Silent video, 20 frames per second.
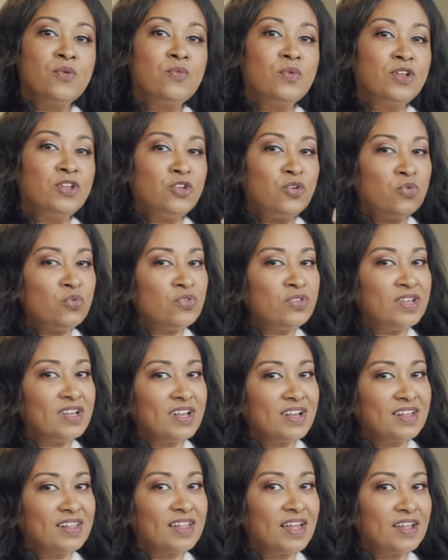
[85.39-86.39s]
When using
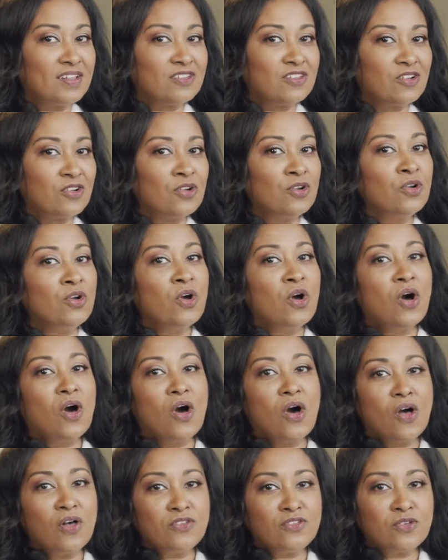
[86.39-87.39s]
a cleanser,
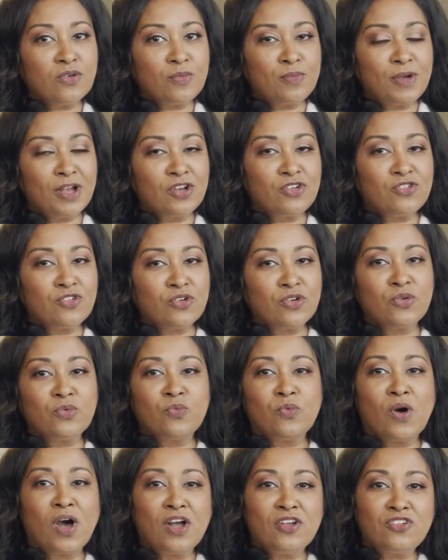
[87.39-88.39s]
also make sure to
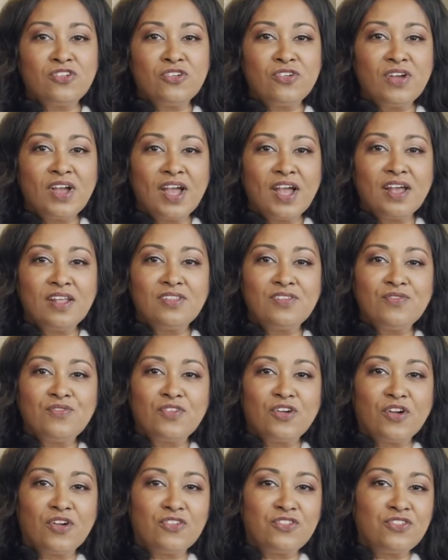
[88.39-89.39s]
wash your hands
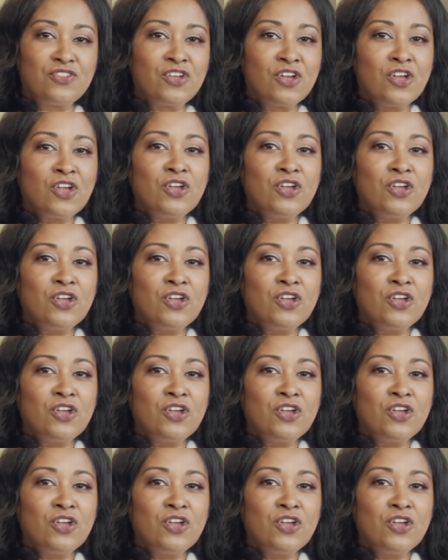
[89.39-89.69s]
first.